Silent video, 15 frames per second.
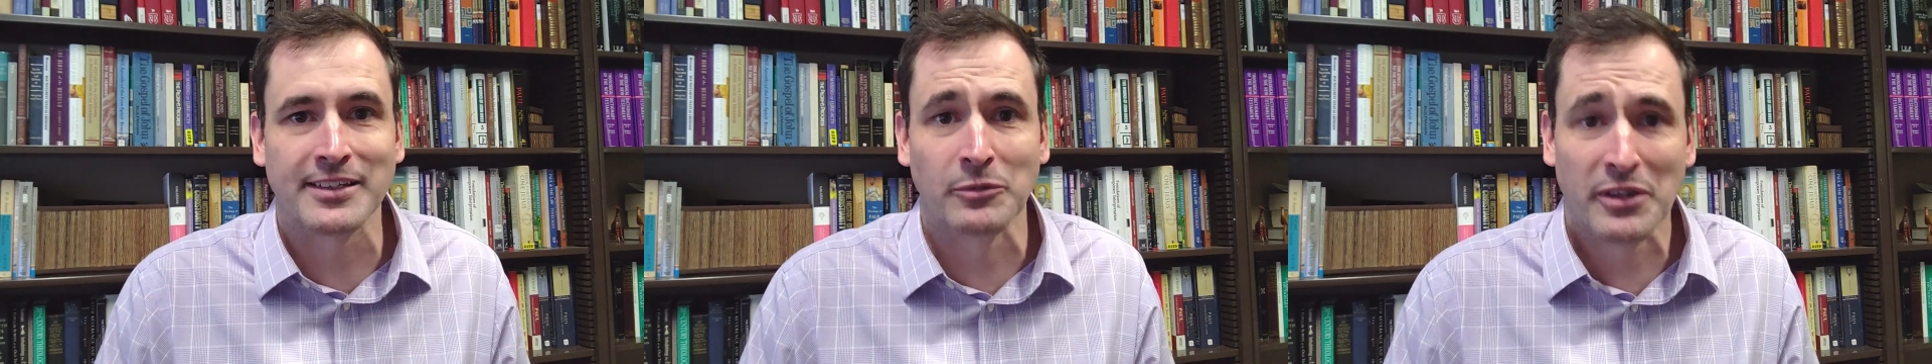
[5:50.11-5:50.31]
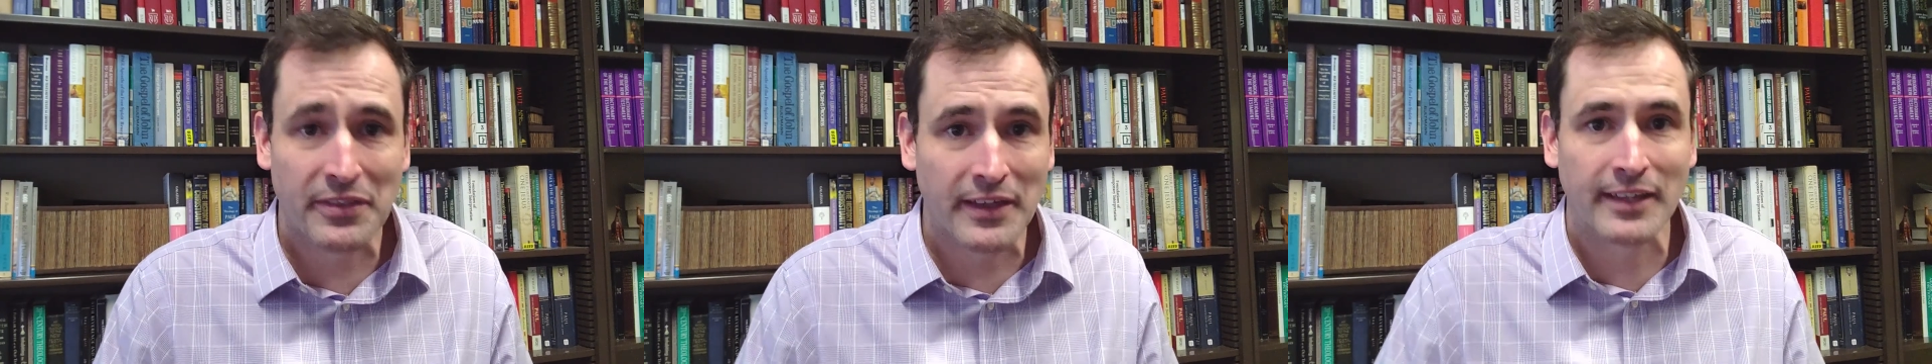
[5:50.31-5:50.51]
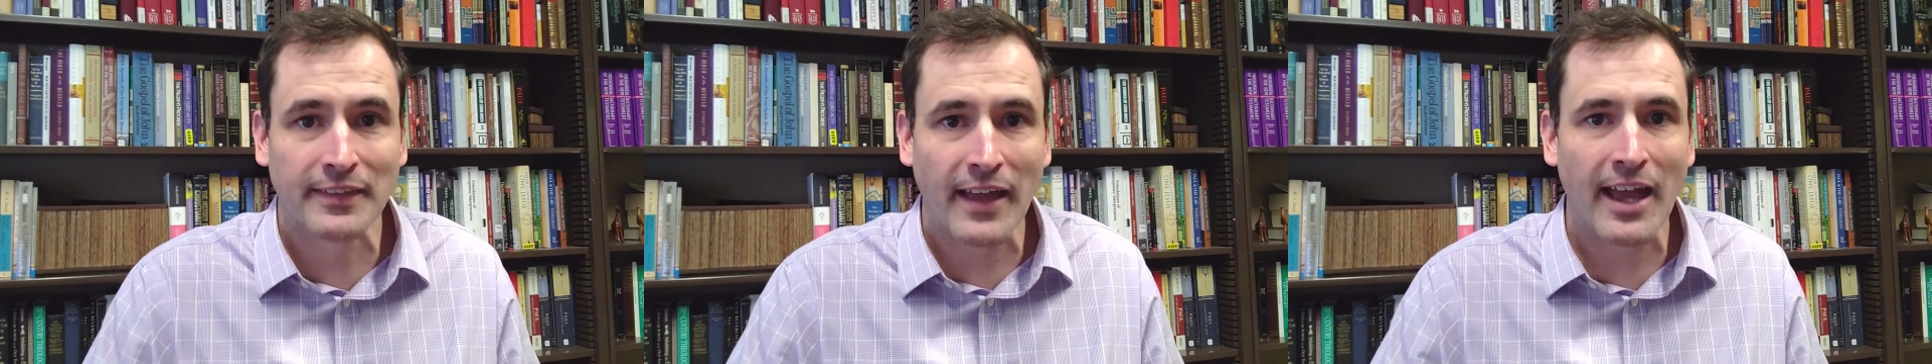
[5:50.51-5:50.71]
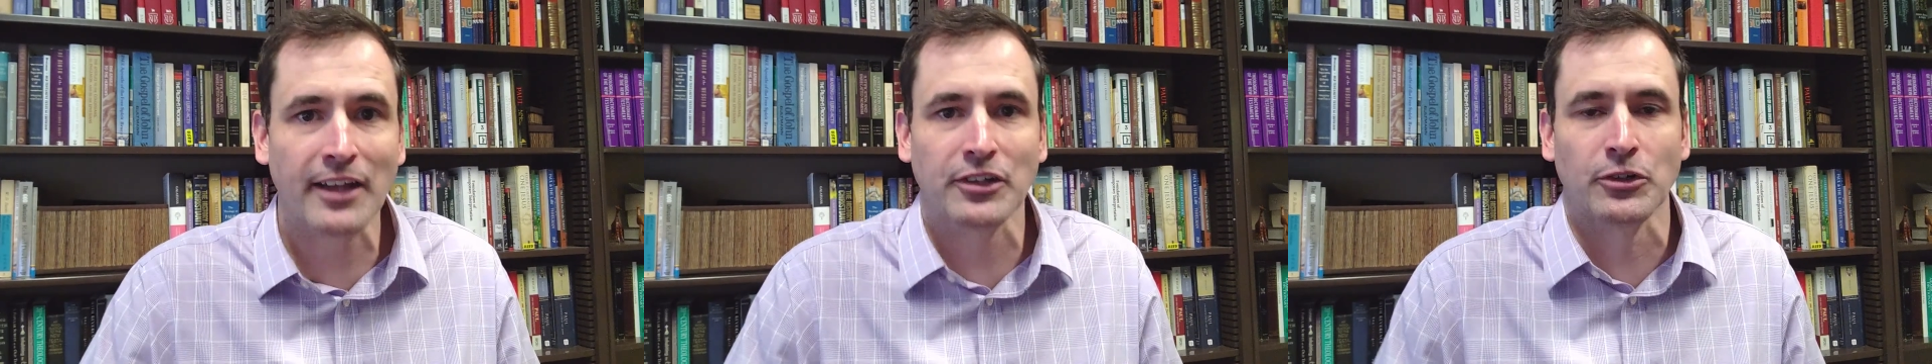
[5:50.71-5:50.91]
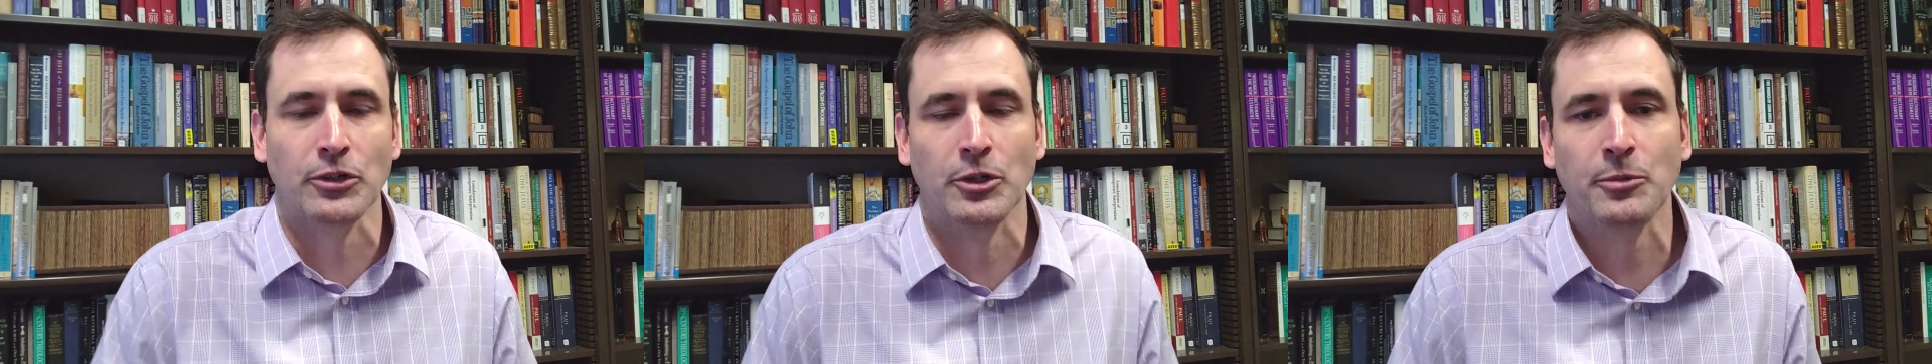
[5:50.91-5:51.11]
And we thank
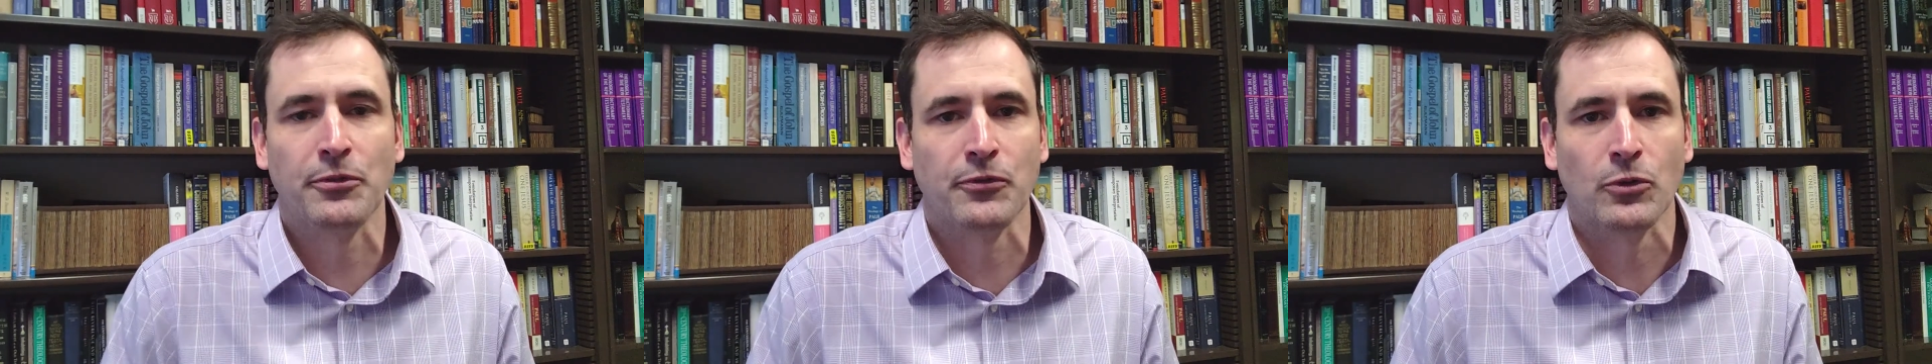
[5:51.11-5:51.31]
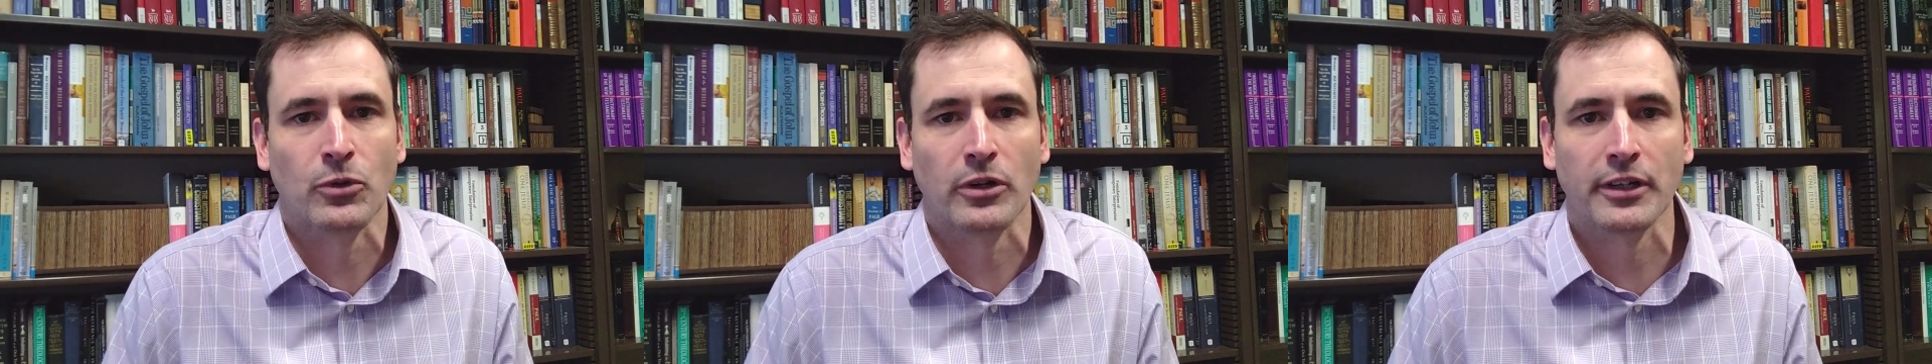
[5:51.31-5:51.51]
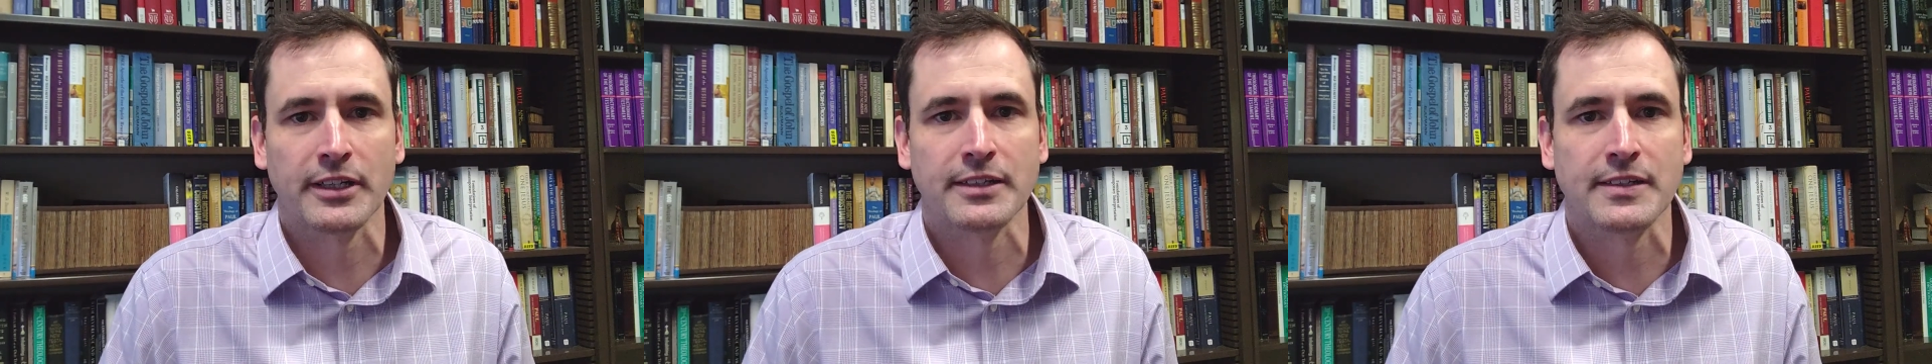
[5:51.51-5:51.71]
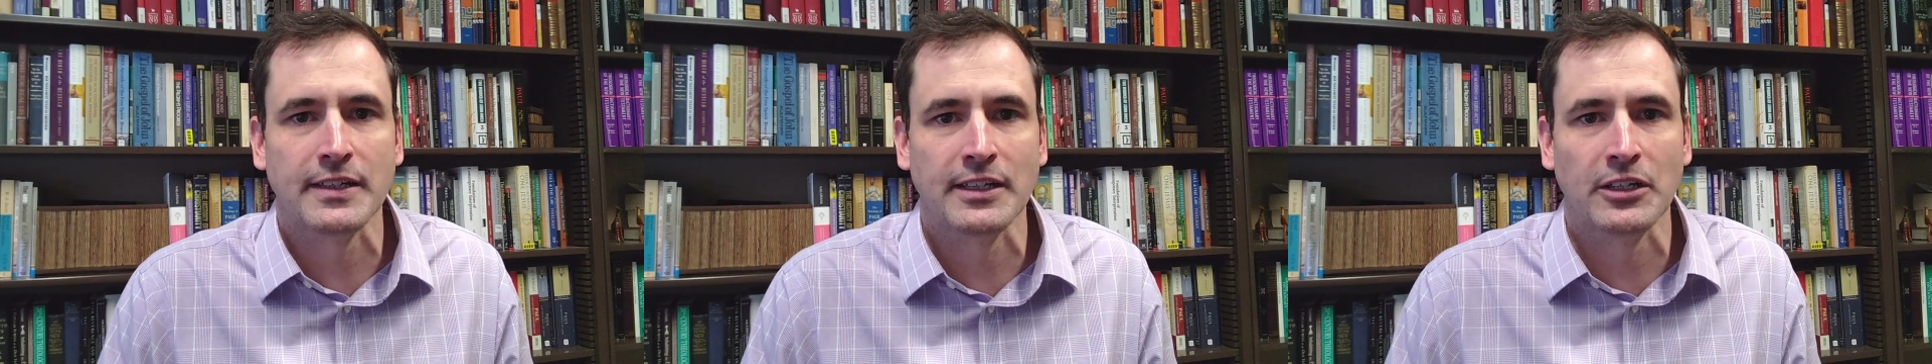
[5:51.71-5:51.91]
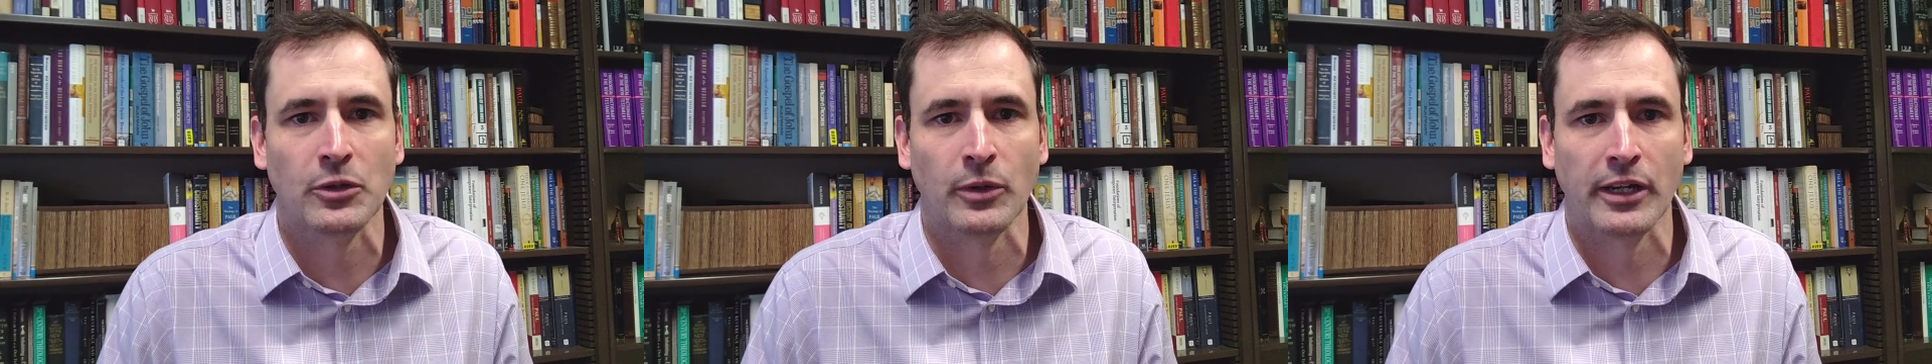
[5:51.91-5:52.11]
that group for
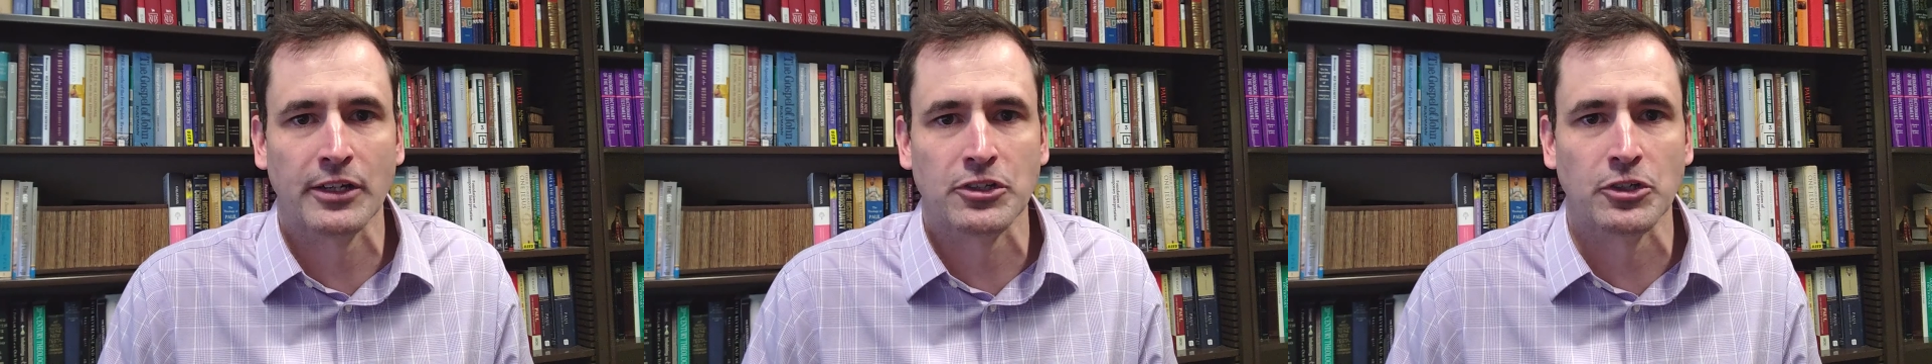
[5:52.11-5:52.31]
continuing